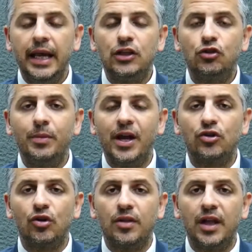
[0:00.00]
is to make
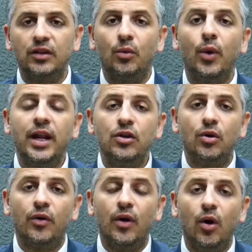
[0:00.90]
sure that when
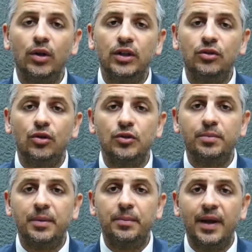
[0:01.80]
your auditors
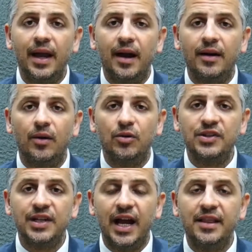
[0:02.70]
prepare or
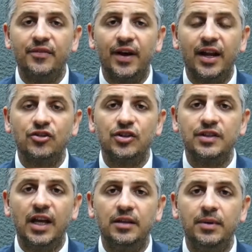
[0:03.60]
sign the financial
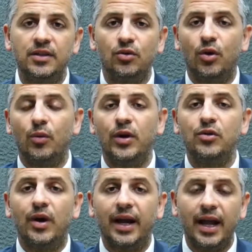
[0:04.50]
statements, or when
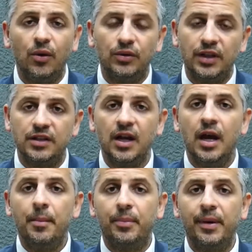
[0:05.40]
your accountants
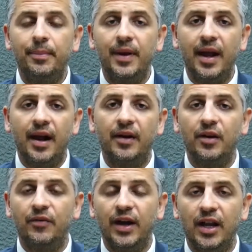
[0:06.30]
prepare
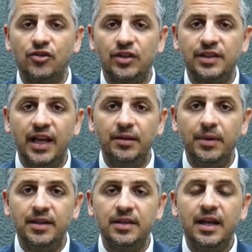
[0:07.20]
your financial
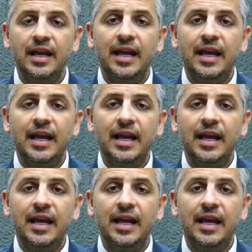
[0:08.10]
statements,